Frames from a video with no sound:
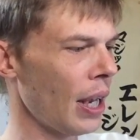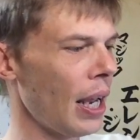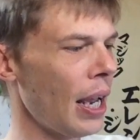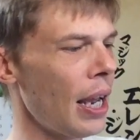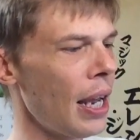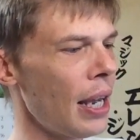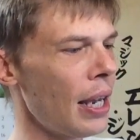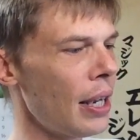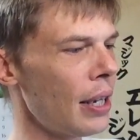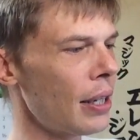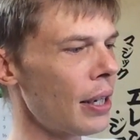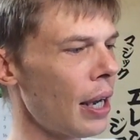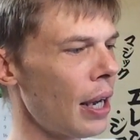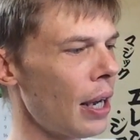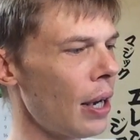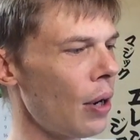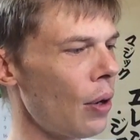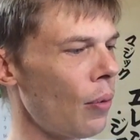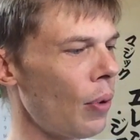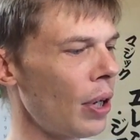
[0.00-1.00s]
And
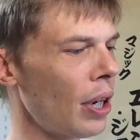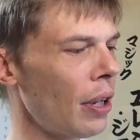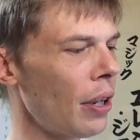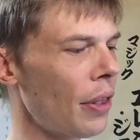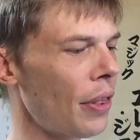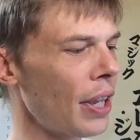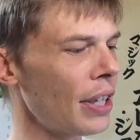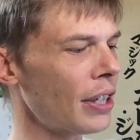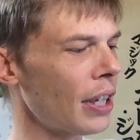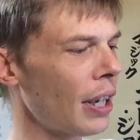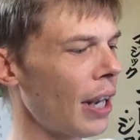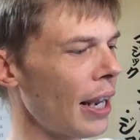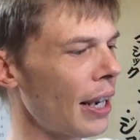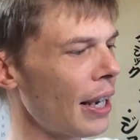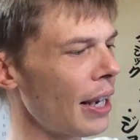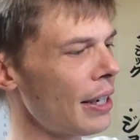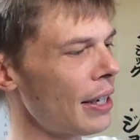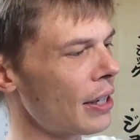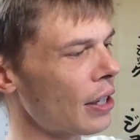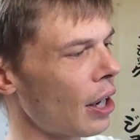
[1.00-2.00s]
one of the things I
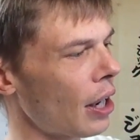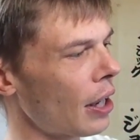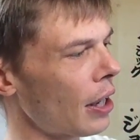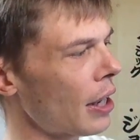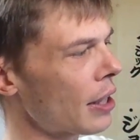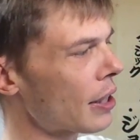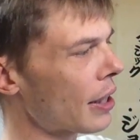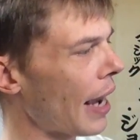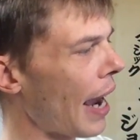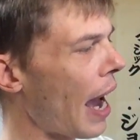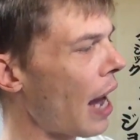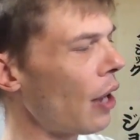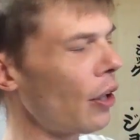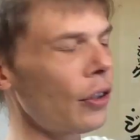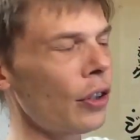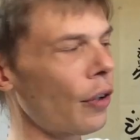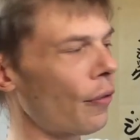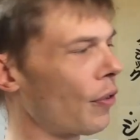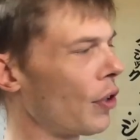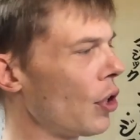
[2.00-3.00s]
like is it's got a nice
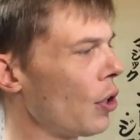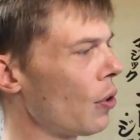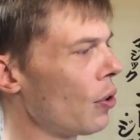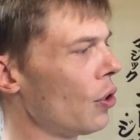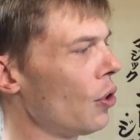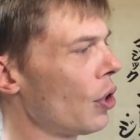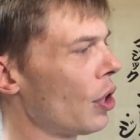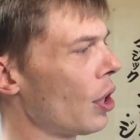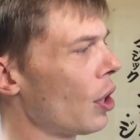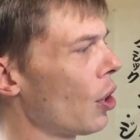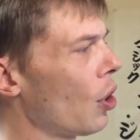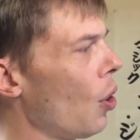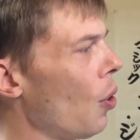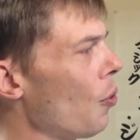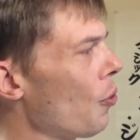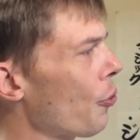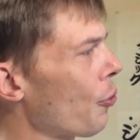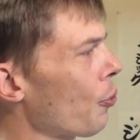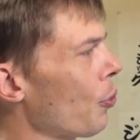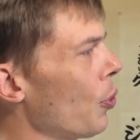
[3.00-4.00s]
calendar view, and you can
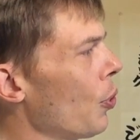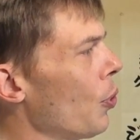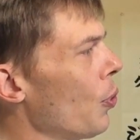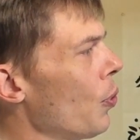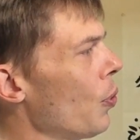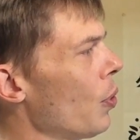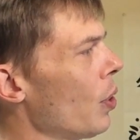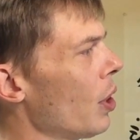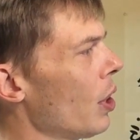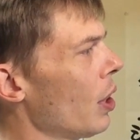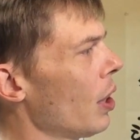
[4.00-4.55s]
go through